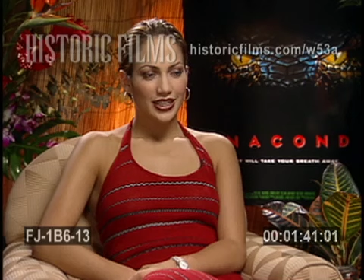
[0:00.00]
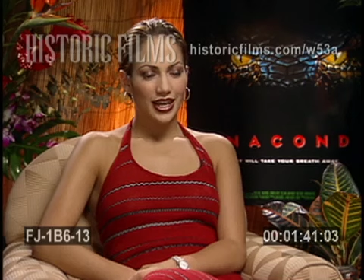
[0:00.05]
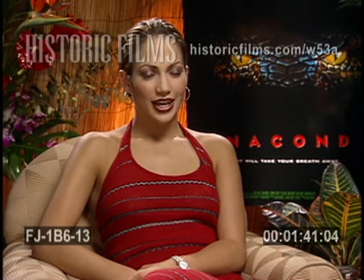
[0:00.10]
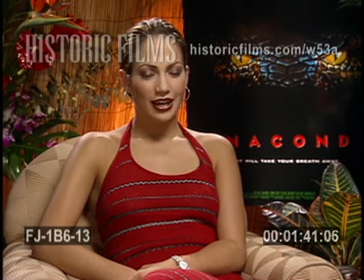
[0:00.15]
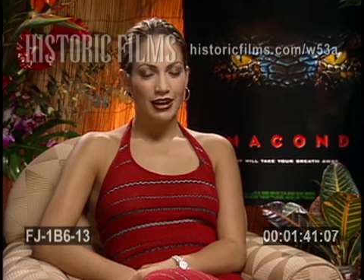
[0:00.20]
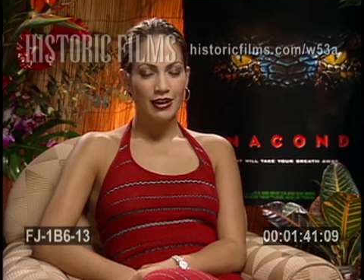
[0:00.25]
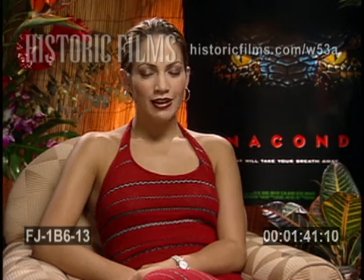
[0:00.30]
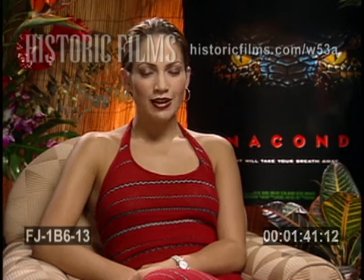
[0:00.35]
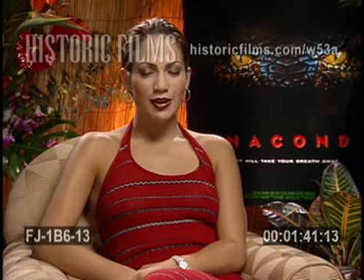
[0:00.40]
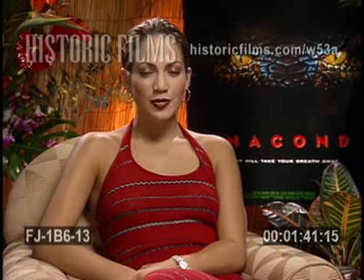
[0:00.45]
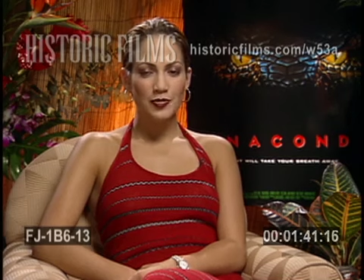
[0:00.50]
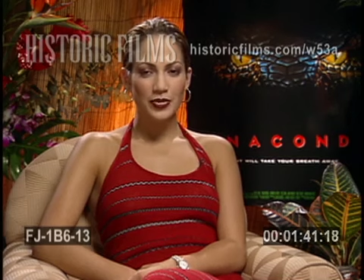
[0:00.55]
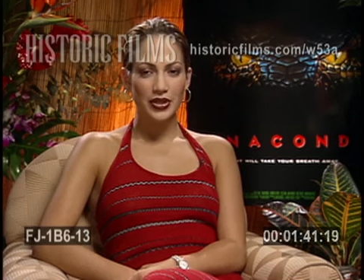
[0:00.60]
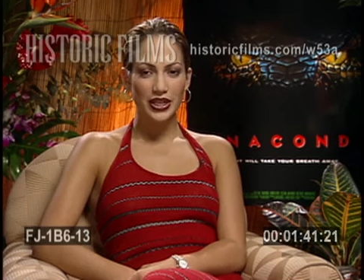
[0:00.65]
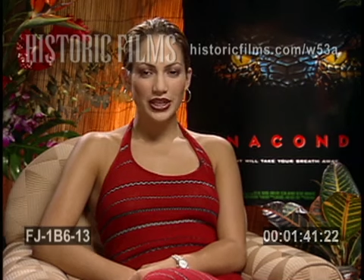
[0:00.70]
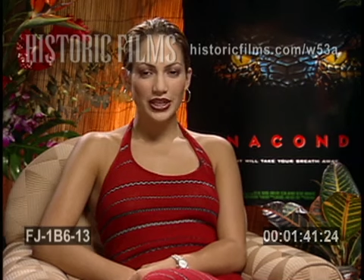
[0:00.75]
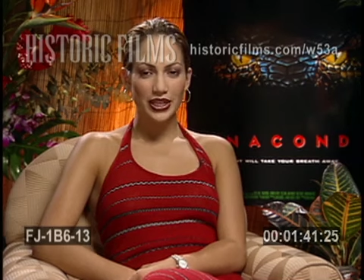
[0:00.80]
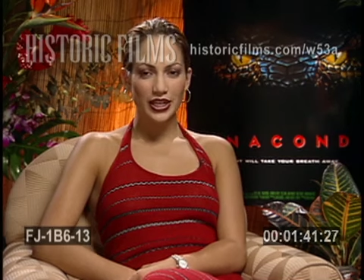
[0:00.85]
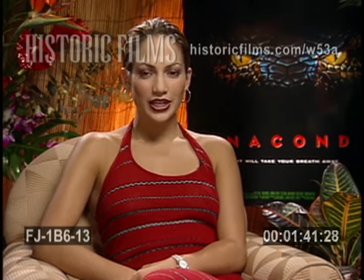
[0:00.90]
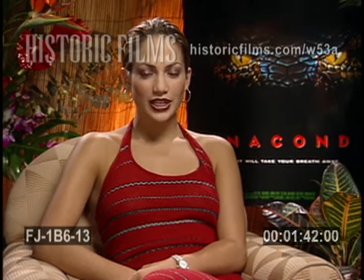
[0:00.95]
Um,
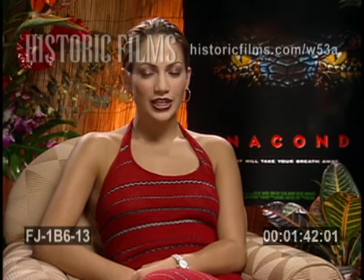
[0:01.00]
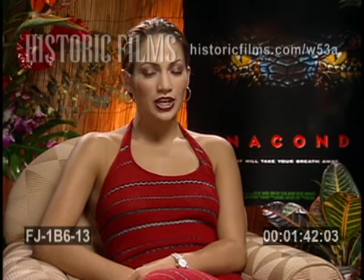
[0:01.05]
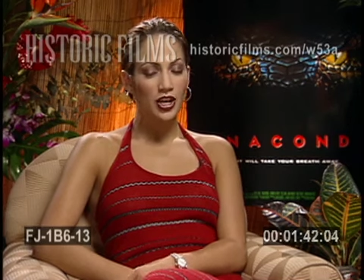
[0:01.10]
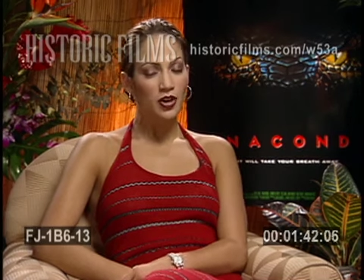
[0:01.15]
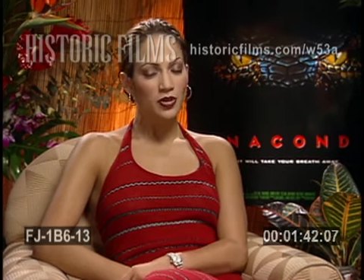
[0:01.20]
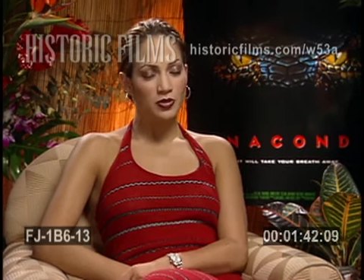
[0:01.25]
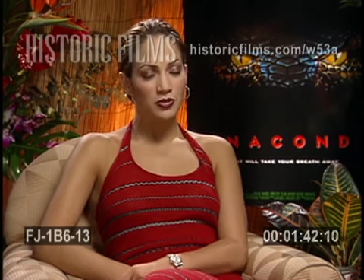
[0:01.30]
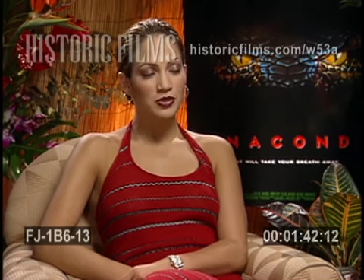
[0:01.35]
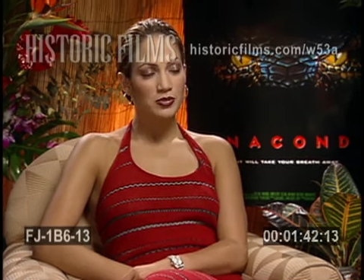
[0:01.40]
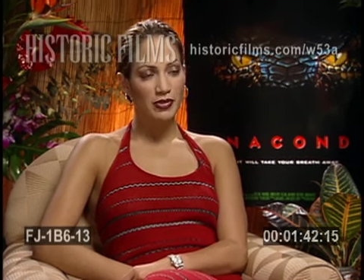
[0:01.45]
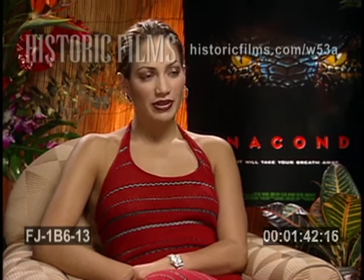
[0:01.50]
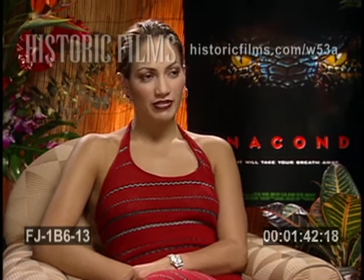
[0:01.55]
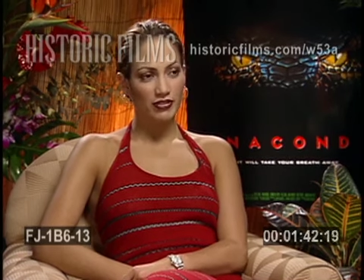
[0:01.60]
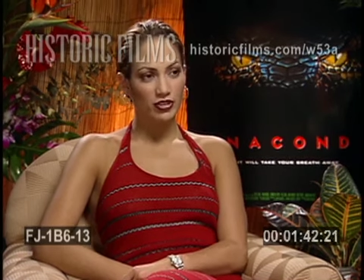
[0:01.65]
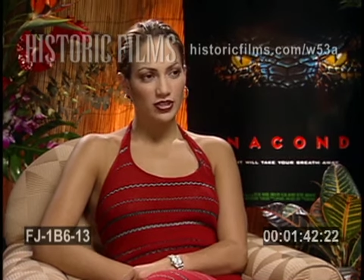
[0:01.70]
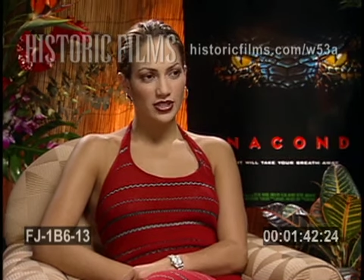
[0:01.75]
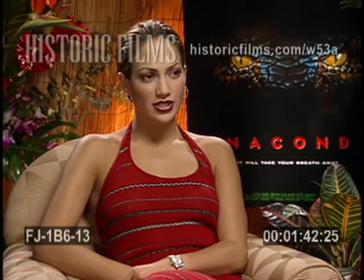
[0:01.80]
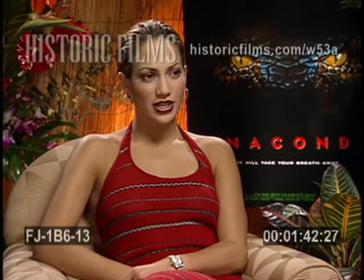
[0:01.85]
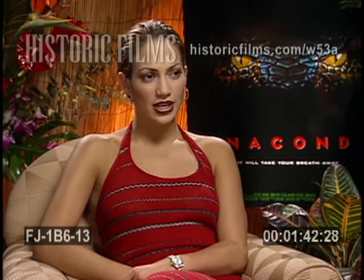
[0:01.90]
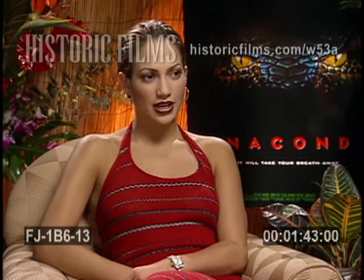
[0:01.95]
no, it was my
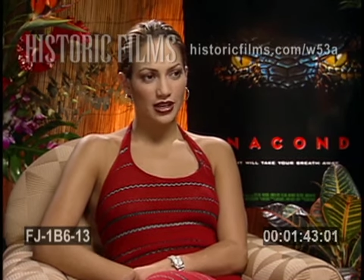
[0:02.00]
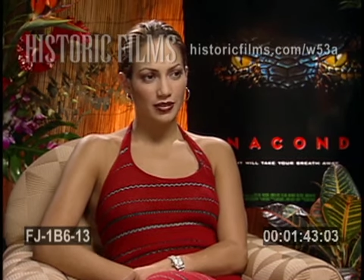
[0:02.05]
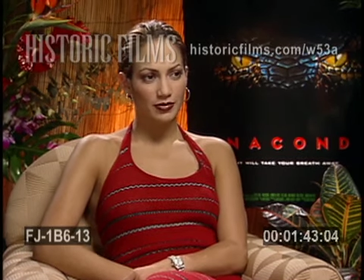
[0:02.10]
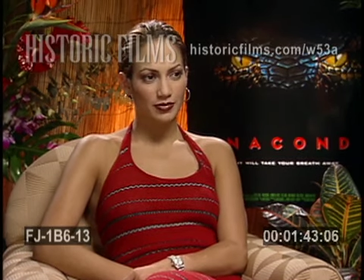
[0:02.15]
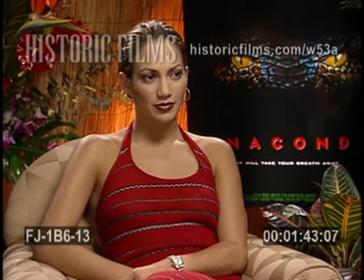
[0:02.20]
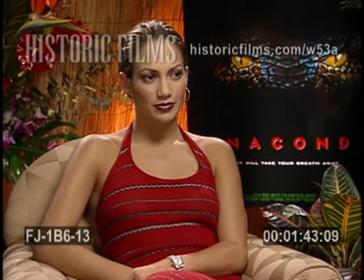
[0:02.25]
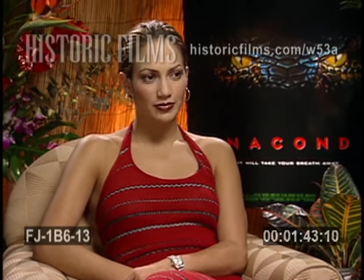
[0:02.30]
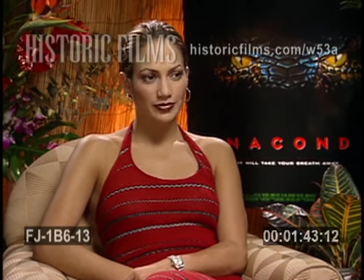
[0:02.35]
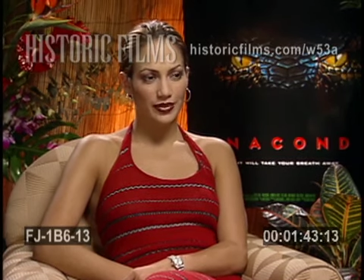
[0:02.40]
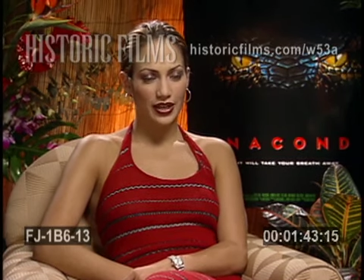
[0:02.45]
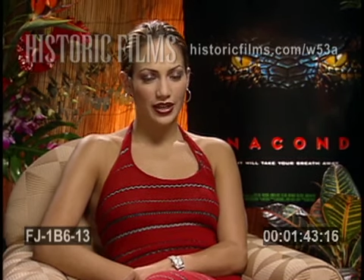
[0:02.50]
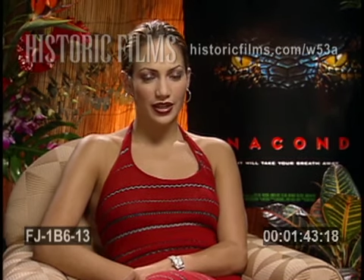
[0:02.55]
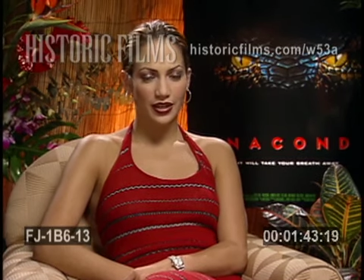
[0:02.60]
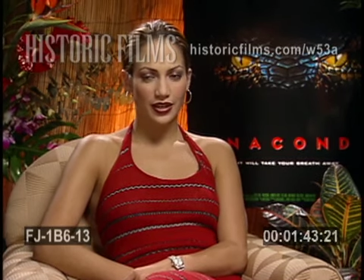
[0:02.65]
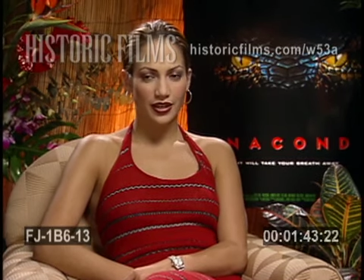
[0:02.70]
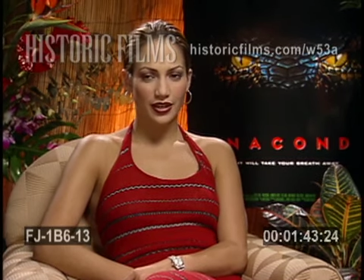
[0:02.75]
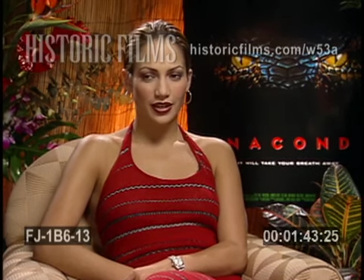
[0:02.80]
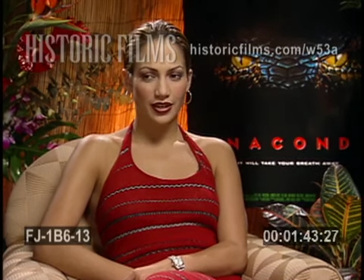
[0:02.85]
first time, uh,